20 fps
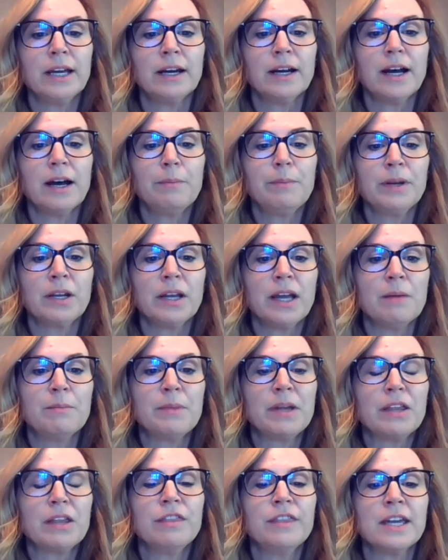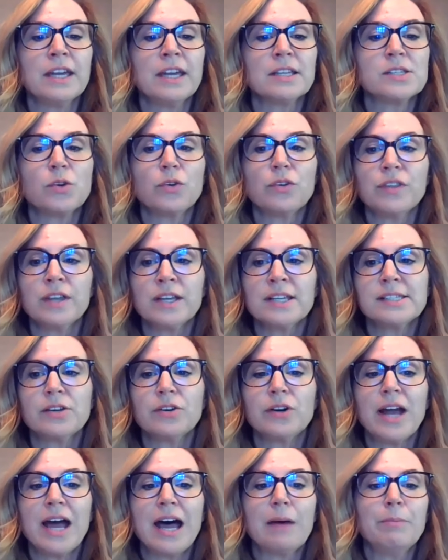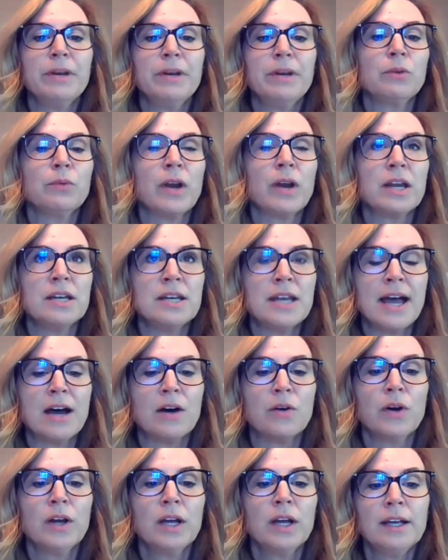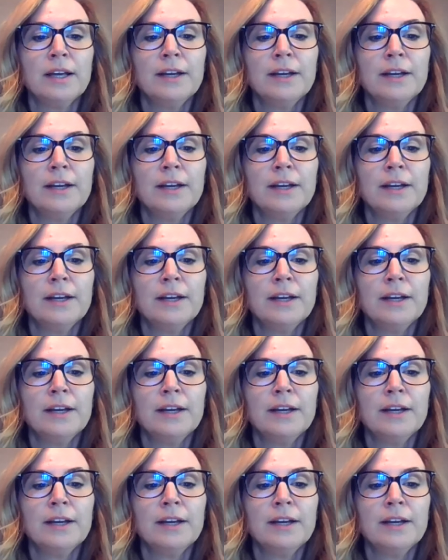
up-and-coming things or things that are happening right now.